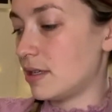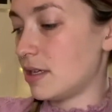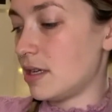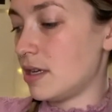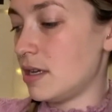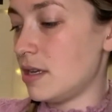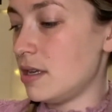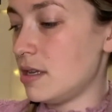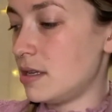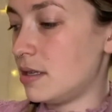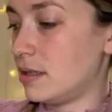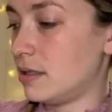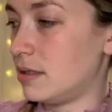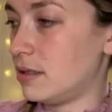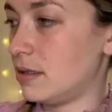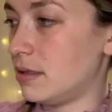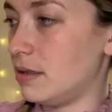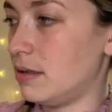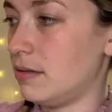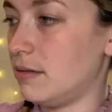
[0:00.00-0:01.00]
Okay,
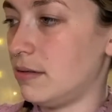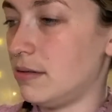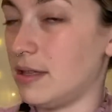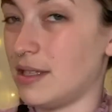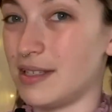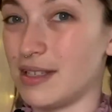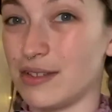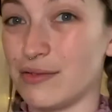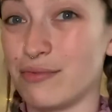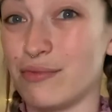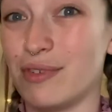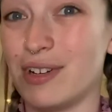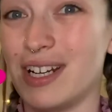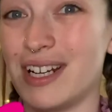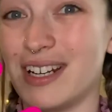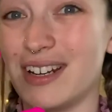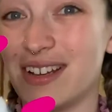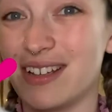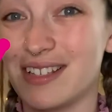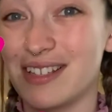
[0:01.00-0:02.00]
so this is
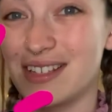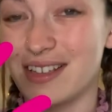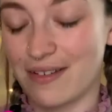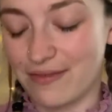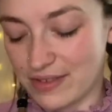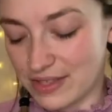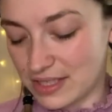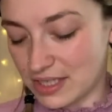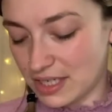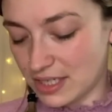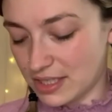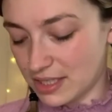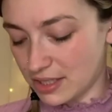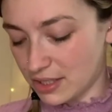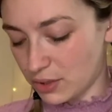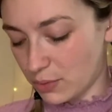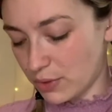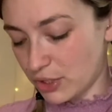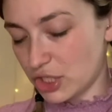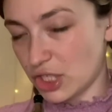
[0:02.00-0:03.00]
really nice stuff. It's nice and
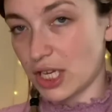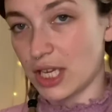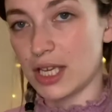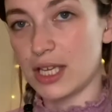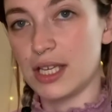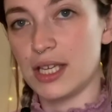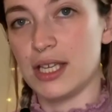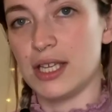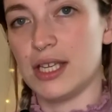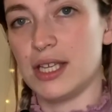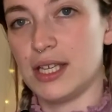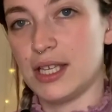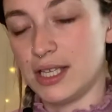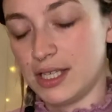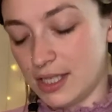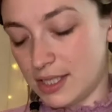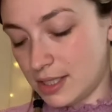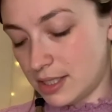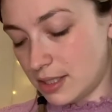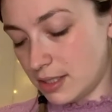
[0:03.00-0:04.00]
squidgy.
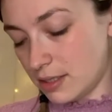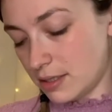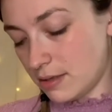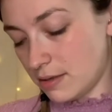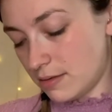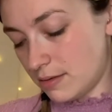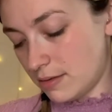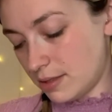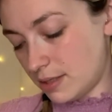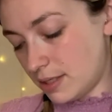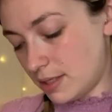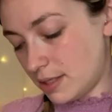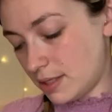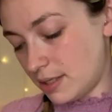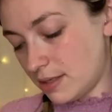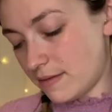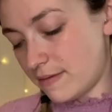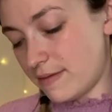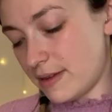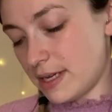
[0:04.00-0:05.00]
So
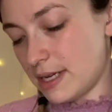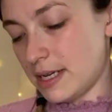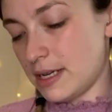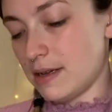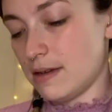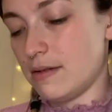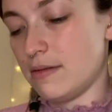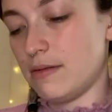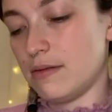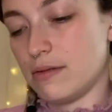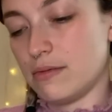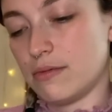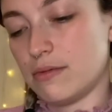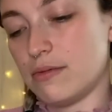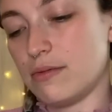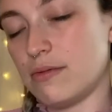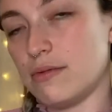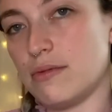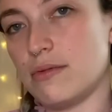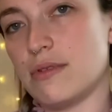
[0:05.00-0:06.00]
stuff it down
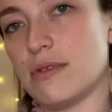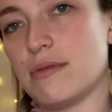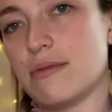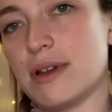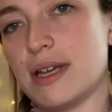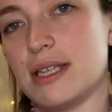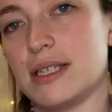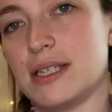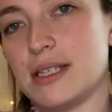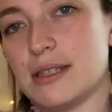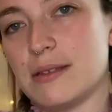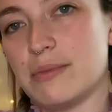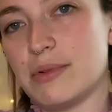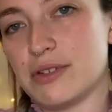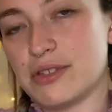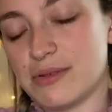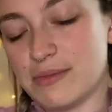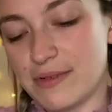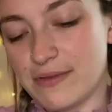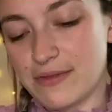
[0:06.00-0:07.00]
all the way to the
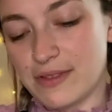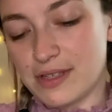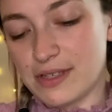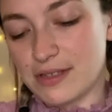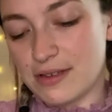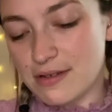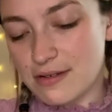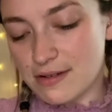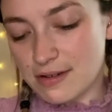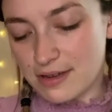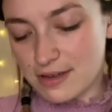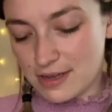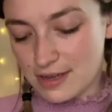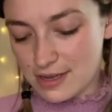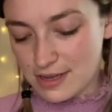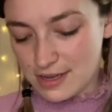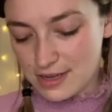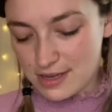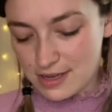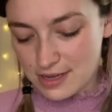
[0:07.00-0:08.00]
bottom of the sock.
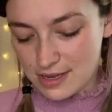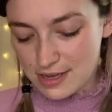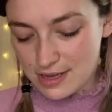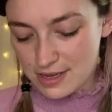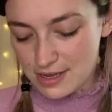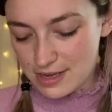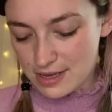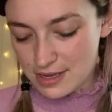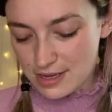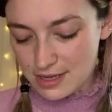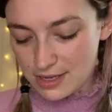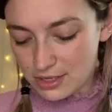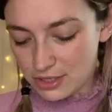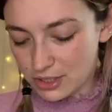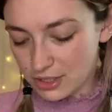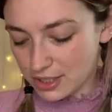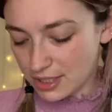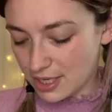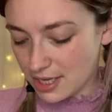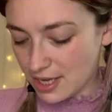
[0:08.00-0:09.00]

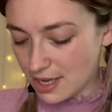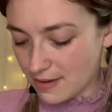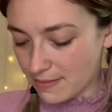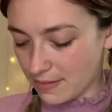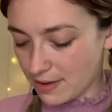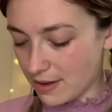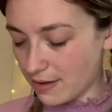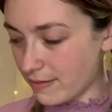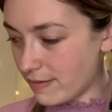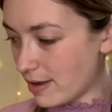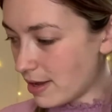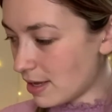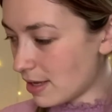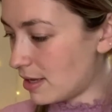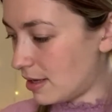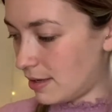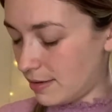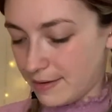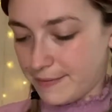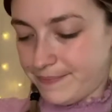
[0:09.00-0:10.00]
Just keep going.
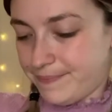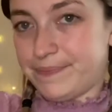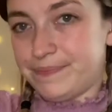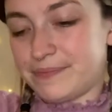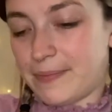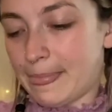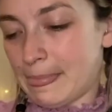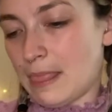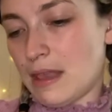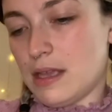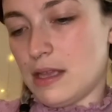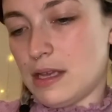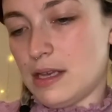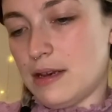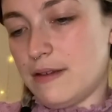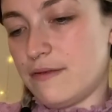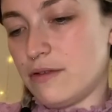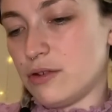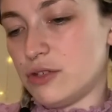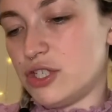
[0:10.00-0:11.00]
And
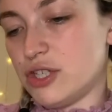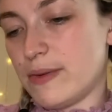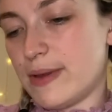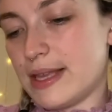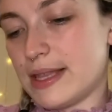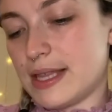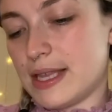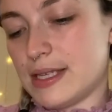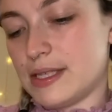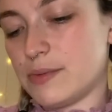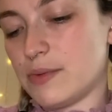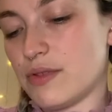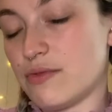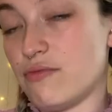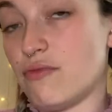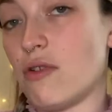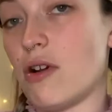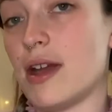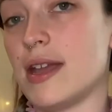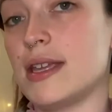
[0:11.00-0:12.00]
if you're doing this with
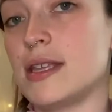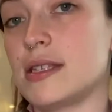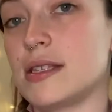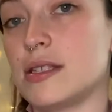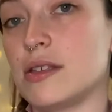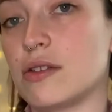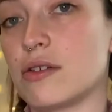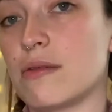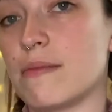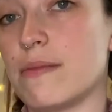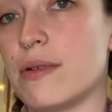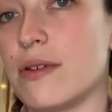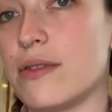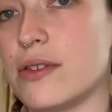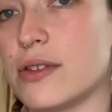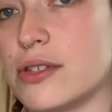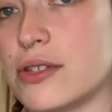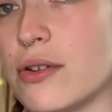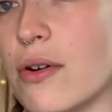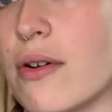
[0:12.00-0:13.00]
rice, you can put
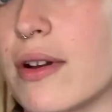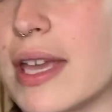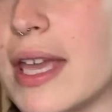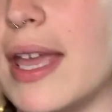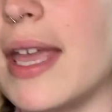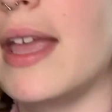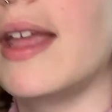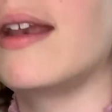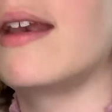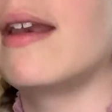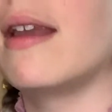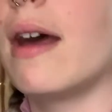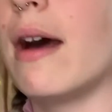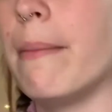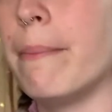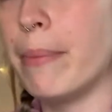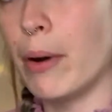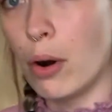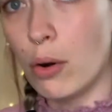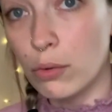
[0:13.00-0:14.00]
the sock in a
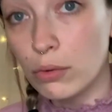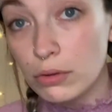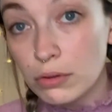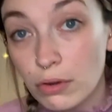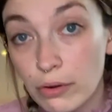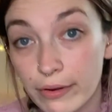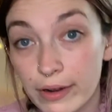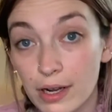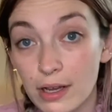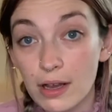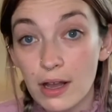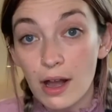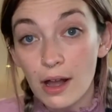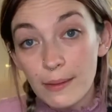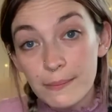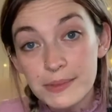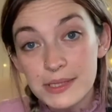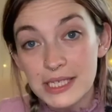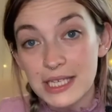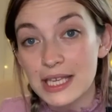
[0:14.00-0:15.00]
bowl or in a
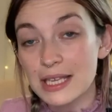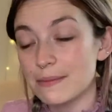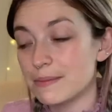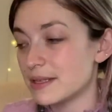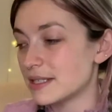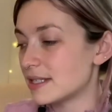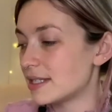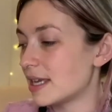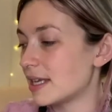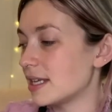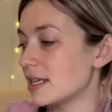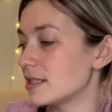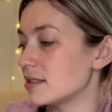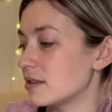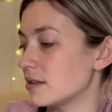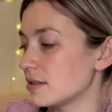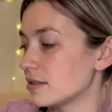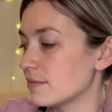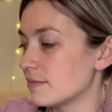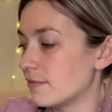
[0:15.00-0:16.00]
cup to keep it steady so
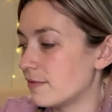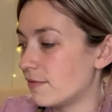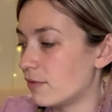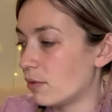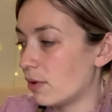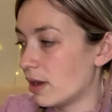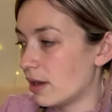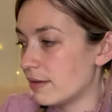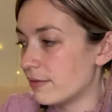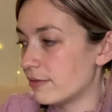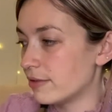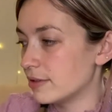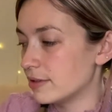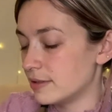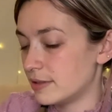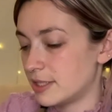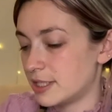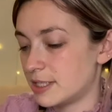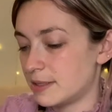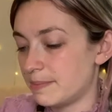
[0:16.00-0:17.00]
it doesn't fall over and
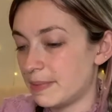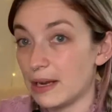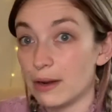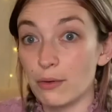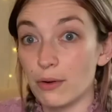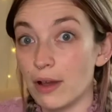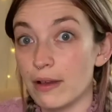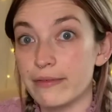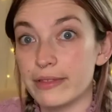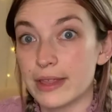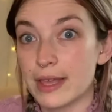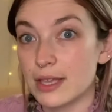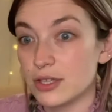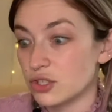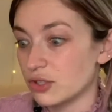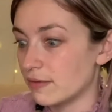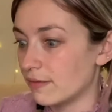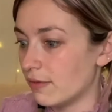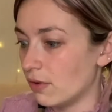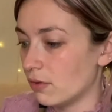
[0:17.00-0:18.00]
spill all over the
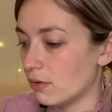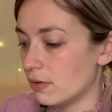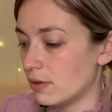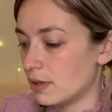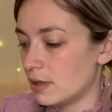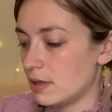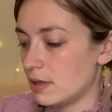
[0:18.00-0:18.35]
kitchen floor.